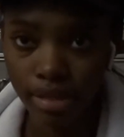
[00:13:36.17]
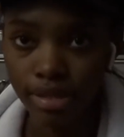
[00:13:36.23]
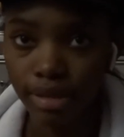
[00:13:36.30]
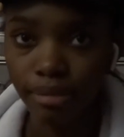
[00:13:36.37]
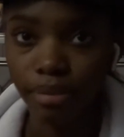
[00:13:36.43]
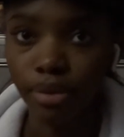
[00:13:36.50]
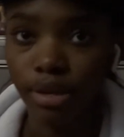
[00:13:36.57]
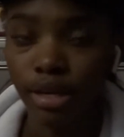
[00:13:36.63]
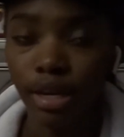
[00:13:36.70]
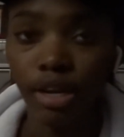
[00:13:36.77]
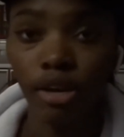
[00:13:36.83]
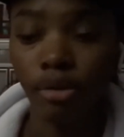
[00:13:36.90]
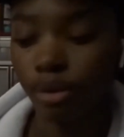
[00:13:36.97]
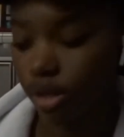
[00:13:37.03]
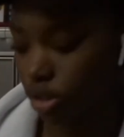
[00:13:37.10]
at some point, and I
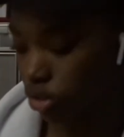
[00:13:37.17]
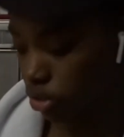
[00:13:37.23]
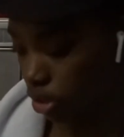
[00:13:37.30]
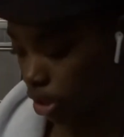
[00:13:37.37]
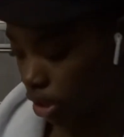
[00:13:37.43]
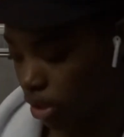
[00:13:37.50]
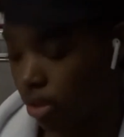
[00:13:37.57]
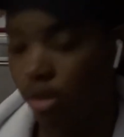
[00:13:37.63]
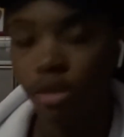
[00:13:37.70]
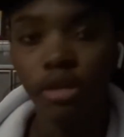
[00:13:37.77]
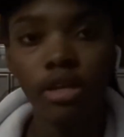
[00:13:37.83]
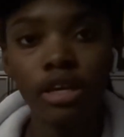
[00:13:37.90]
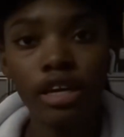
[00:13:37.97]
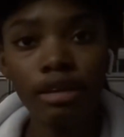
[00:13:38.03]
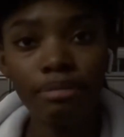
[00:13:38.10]
don't want to draw
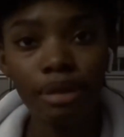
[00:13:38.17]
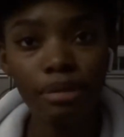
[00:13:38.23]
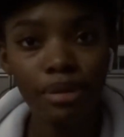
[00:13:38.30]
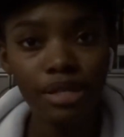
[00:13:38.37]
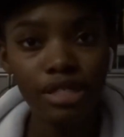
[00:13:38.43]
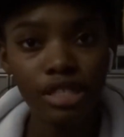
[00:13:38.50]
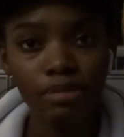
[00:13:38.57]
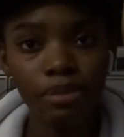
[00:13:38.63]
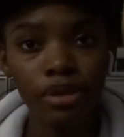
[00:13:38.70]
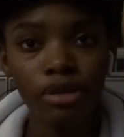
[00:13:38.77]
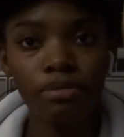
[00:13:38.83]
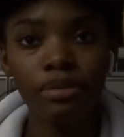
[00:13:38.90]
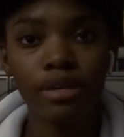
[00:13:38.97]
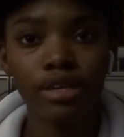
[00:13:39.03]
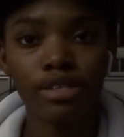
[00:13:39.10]
in my business
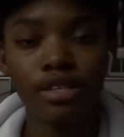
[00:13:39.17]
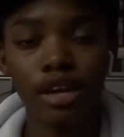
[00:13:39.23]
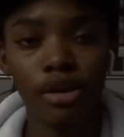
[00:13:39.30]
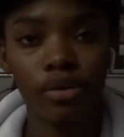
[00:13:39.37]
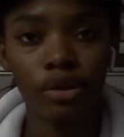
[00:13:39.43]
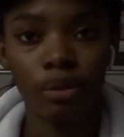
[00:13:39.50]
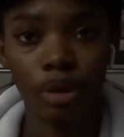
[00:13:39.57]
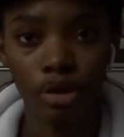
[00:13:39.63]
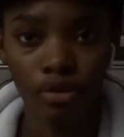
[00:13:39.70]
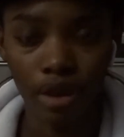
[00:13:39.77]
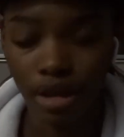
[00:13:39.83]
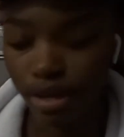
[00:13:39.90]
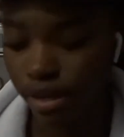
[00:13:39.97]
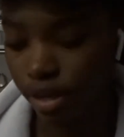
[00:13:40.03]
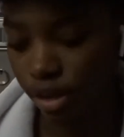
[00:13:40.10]
book because I only want to
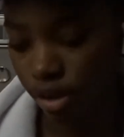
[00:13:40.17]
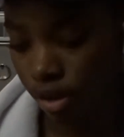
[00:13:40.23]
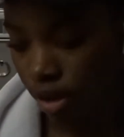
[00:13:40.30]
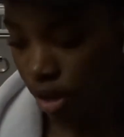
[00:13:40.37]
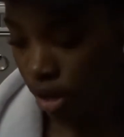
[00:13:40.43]
write in here.